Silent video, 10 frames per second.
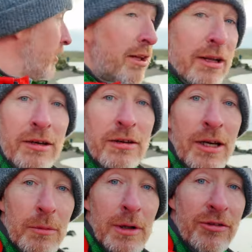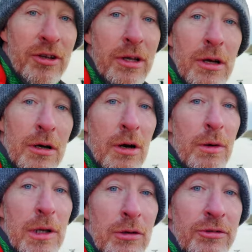take that and we'll see how
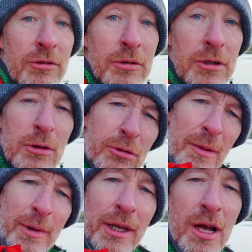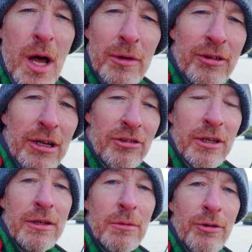it looks. You tell me in the comments,
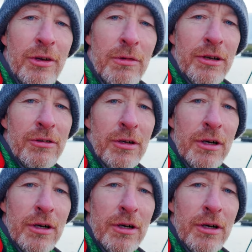actually, was he right?